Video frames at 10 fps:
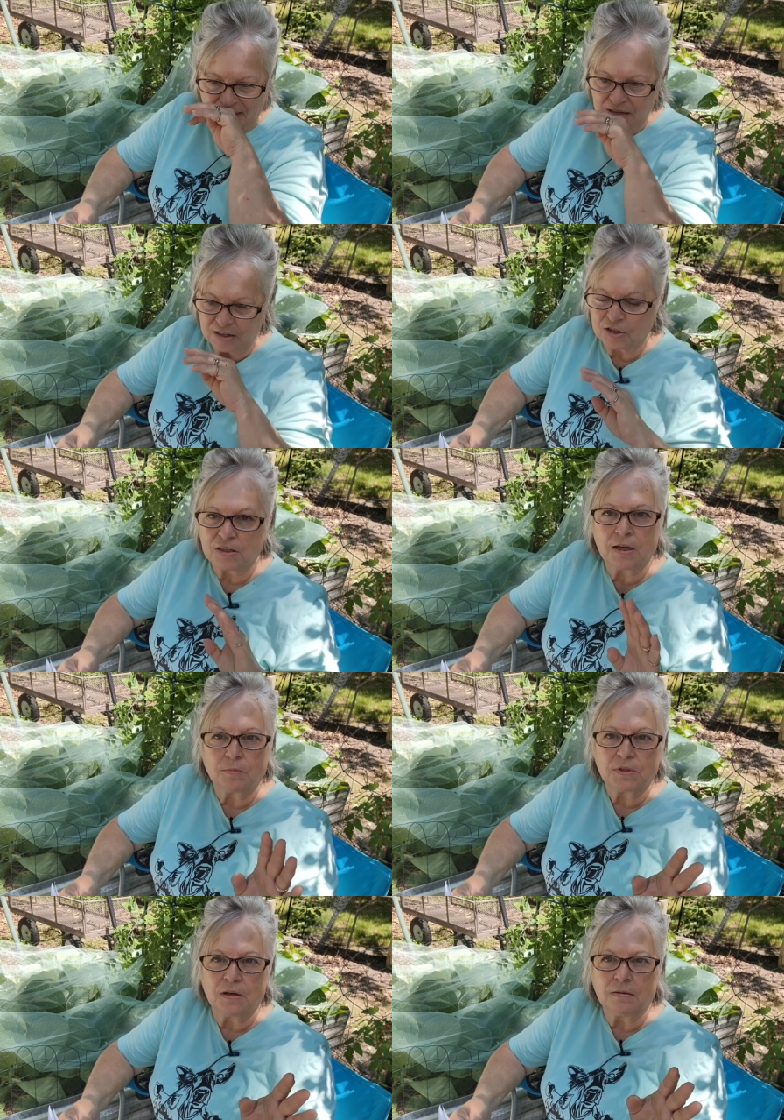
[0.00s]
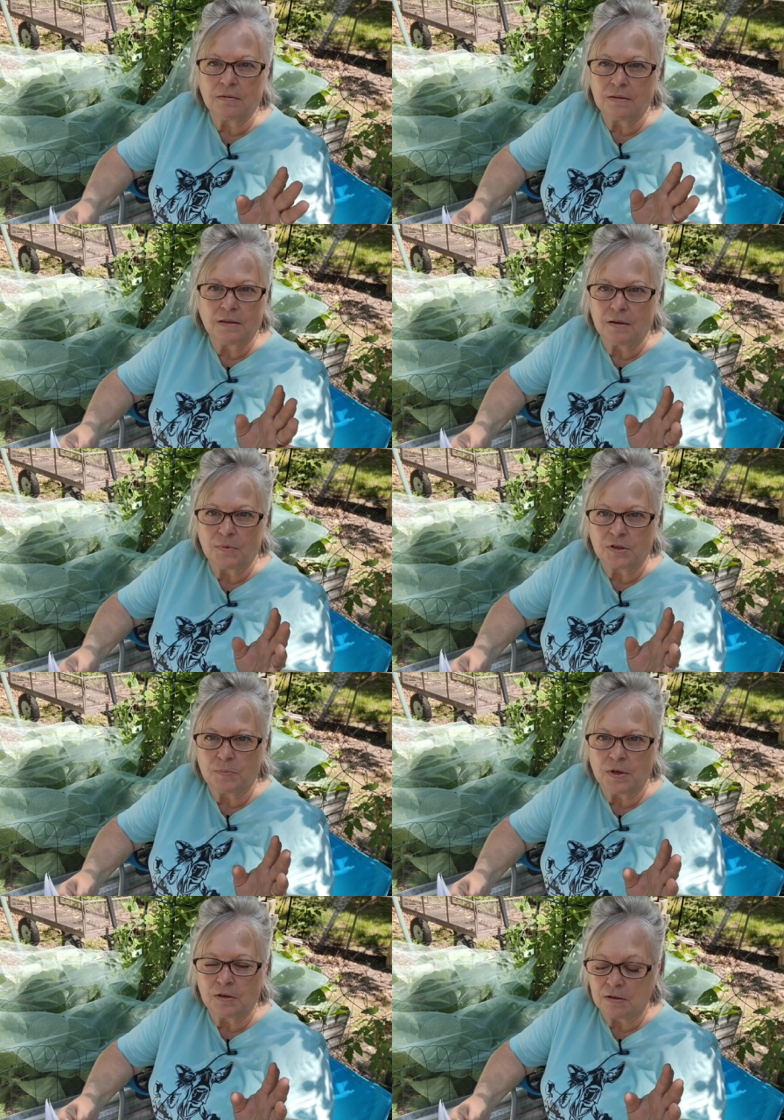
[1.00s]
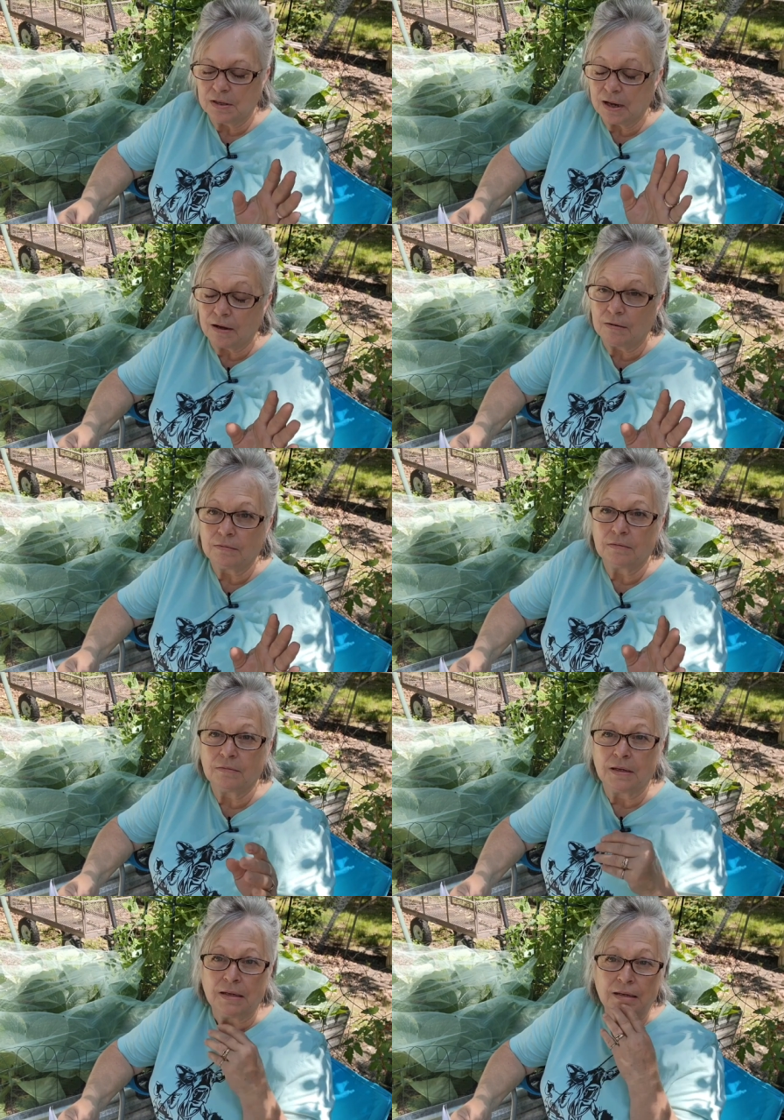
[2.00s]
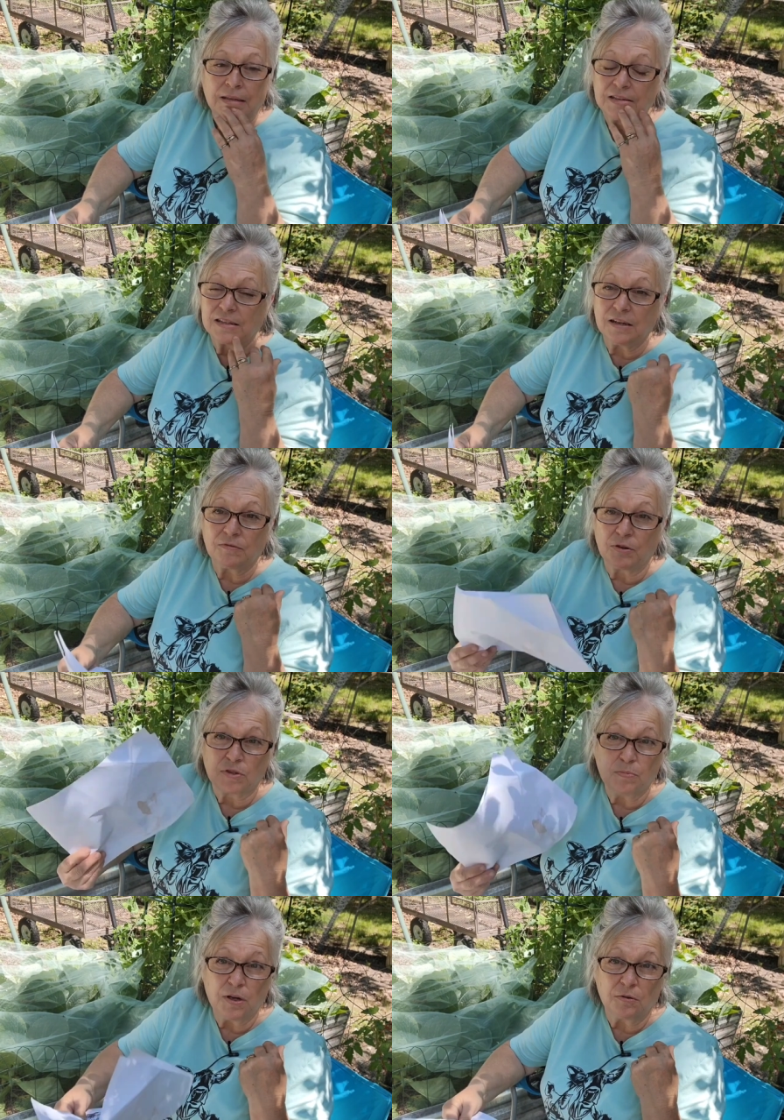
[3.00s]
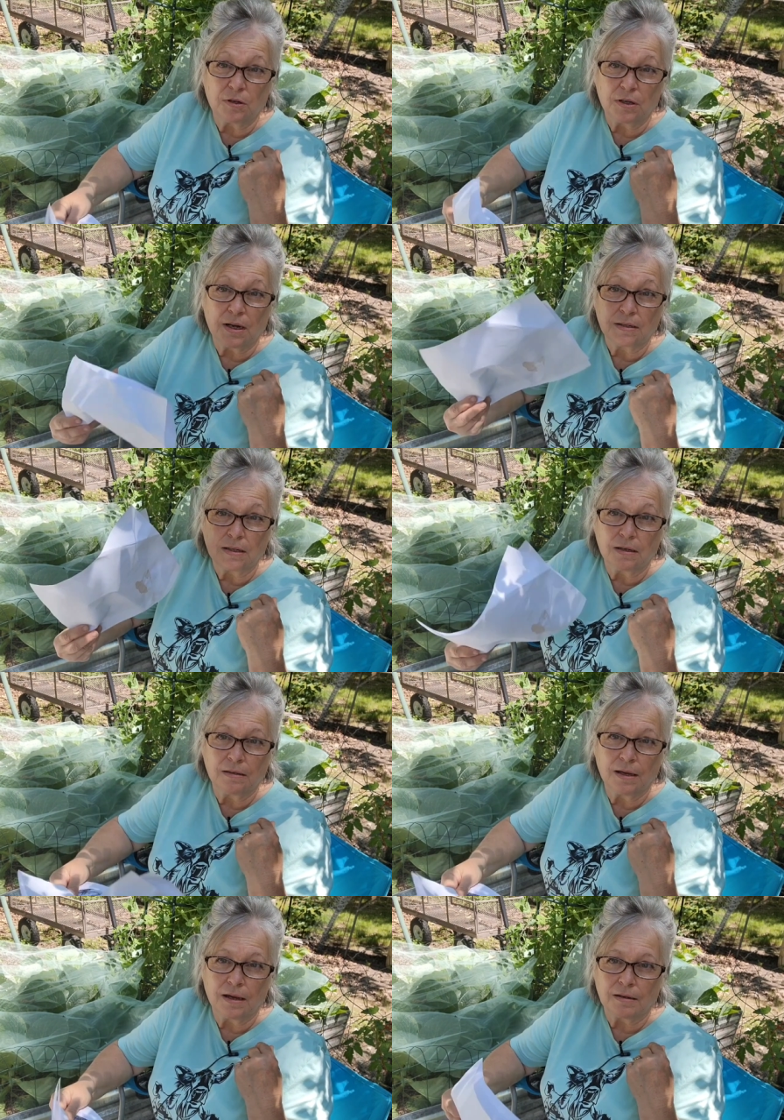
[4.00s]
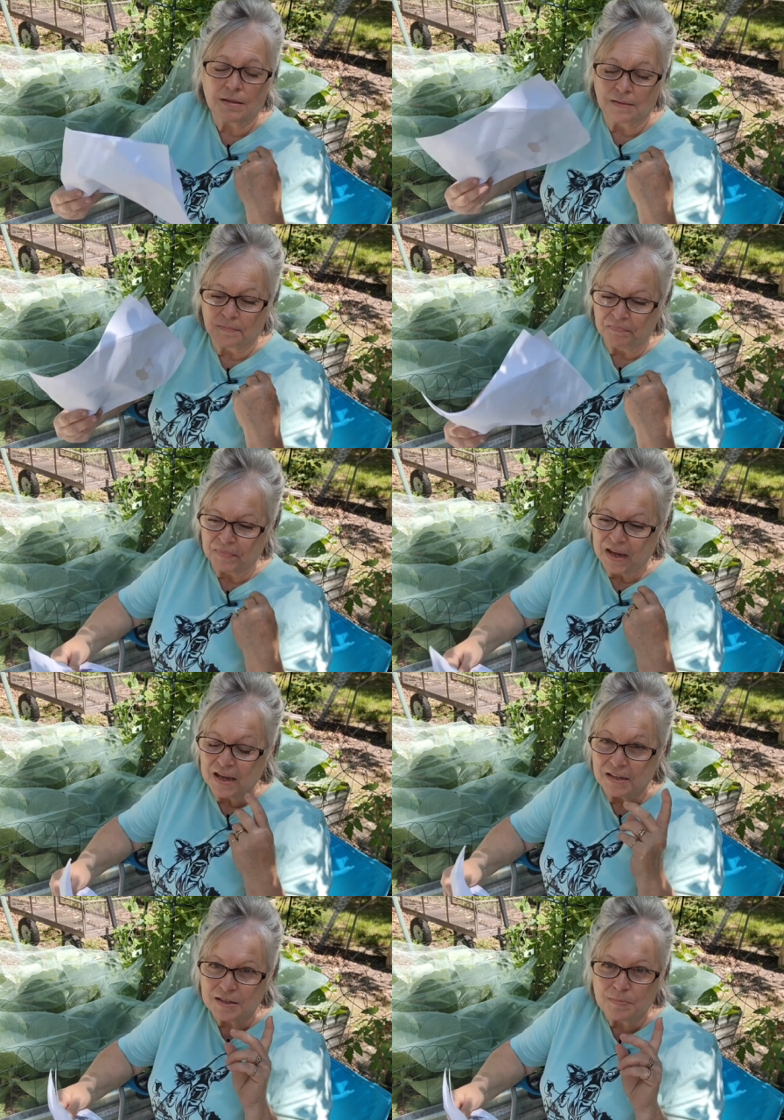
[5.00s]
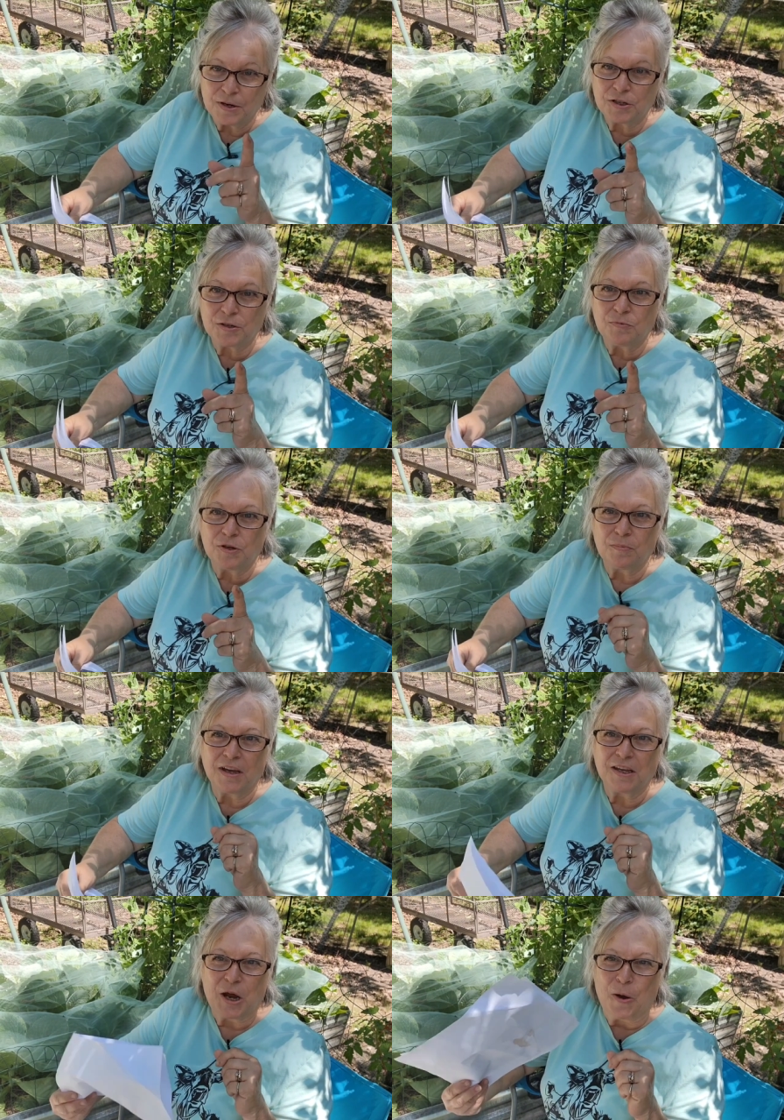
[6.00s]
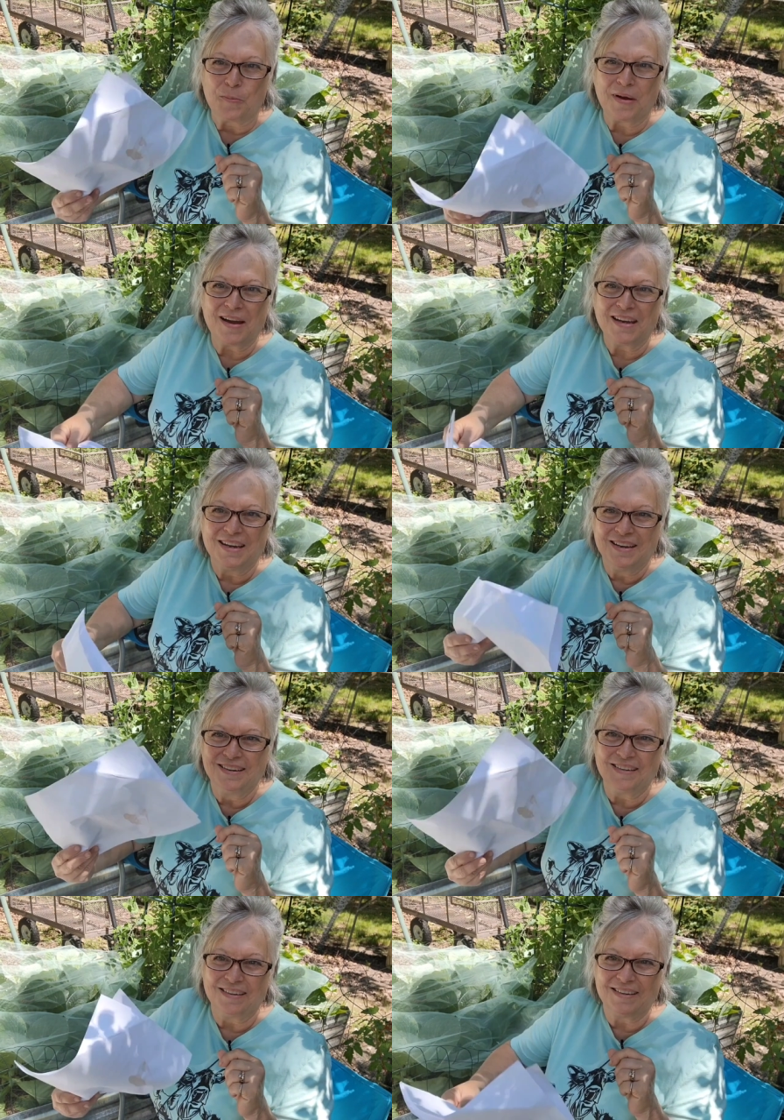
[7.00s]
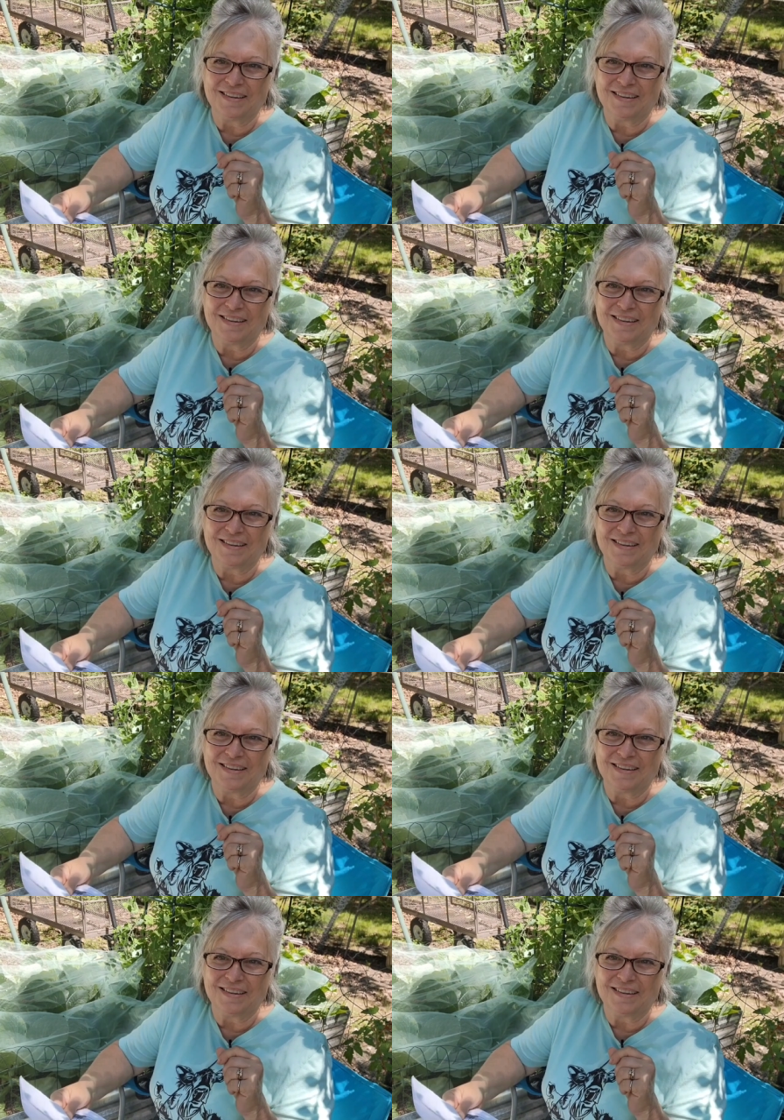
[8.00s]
And it just helps that, that much better. Now, the stuff don't smell good, I can tell you that. And especially when you make it homemade.